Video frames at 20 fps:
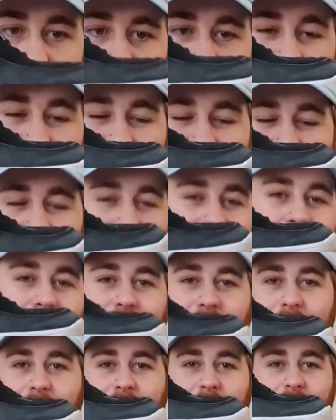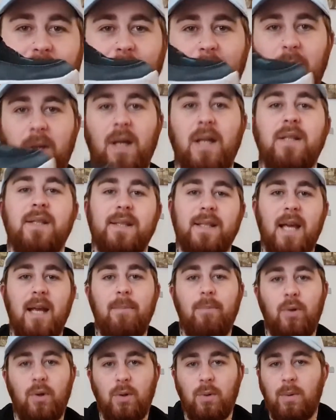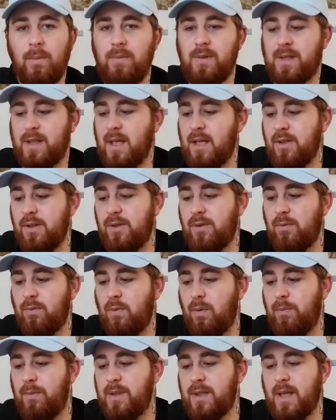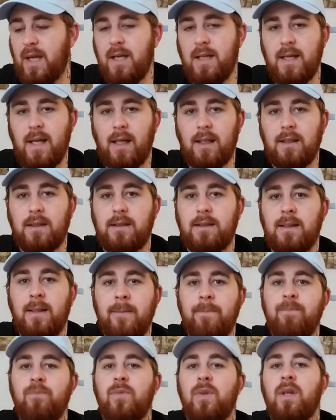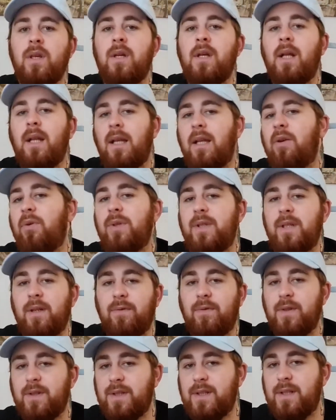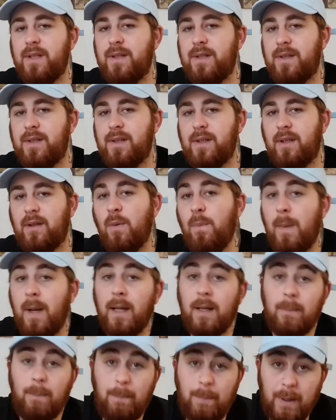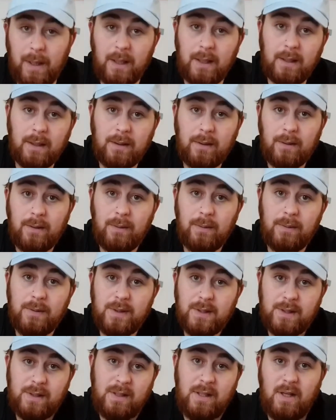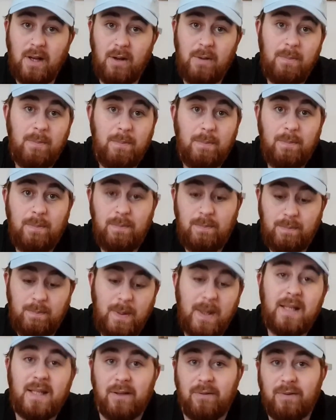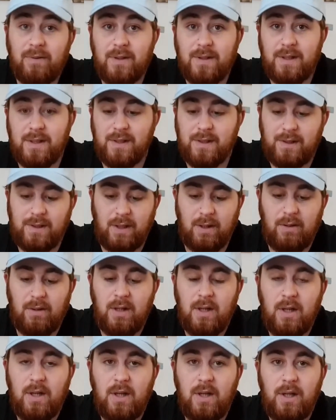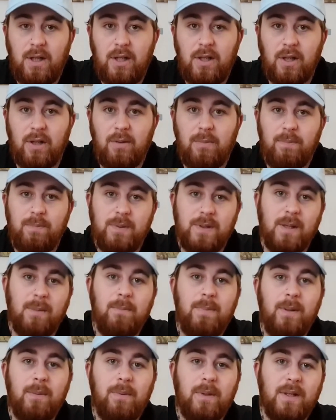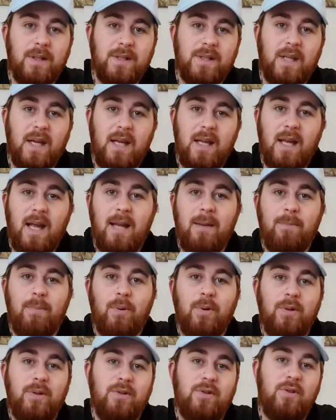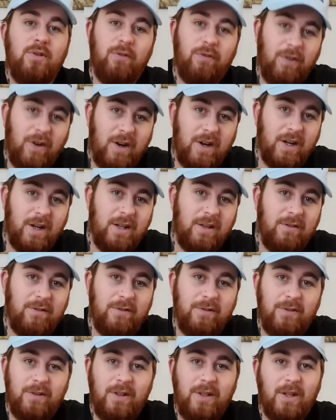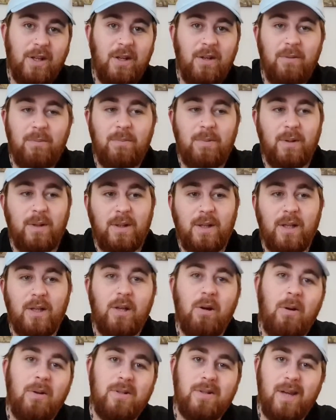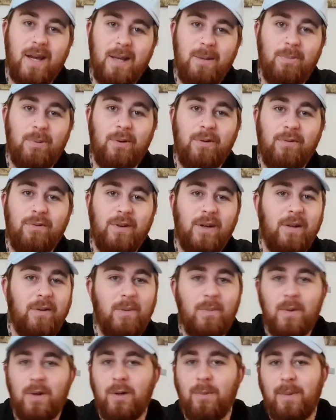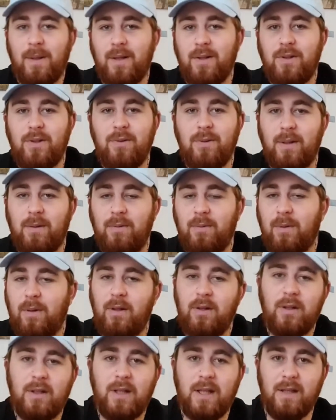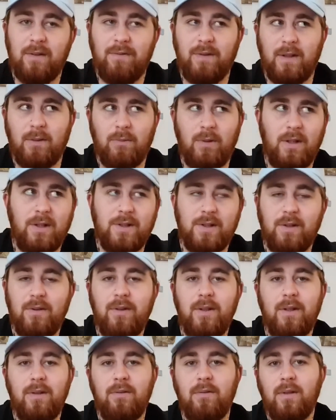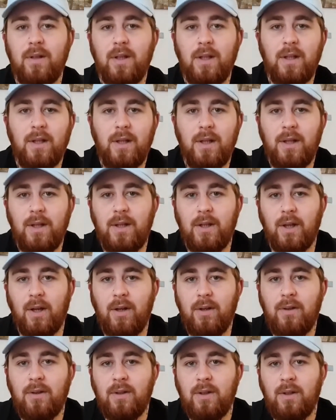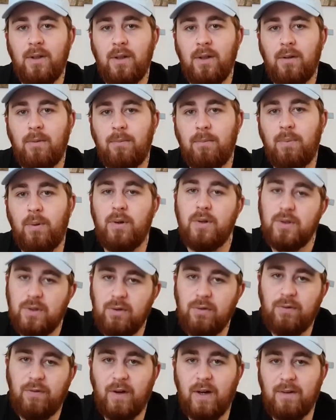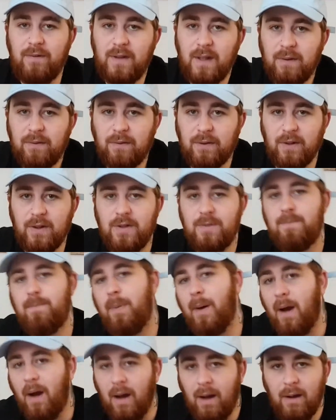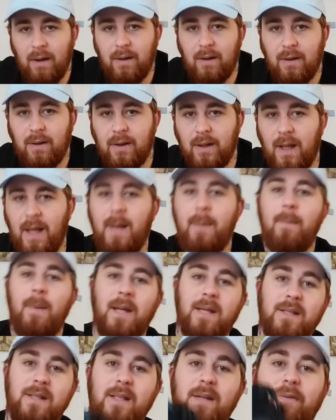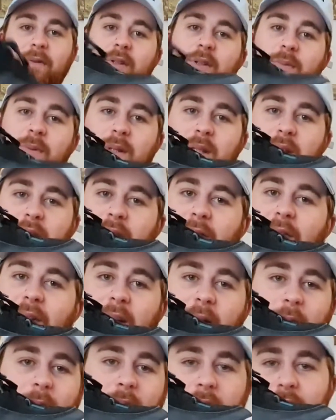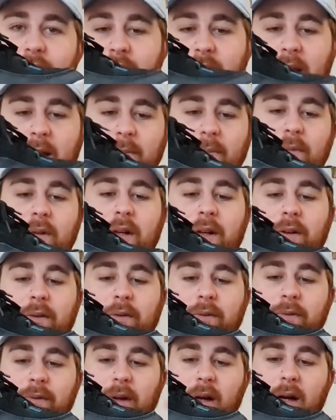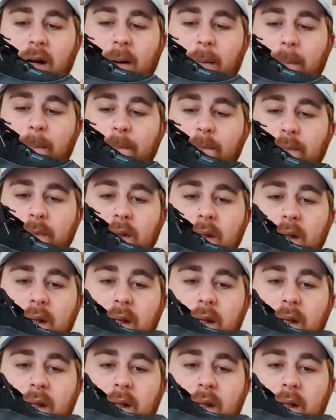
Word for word: take a hair off because I think you know in skateboarding when we skate when we skate decks, little differences can make big, you know, big differences. So, you know, some people that skate 8.25, you know, but then go up to 8.5, they might not be able to do it. You might look at it, think, well, it's only, you know, 0.25 difference, but it makes a difference. With this, I think it would the same kind of um,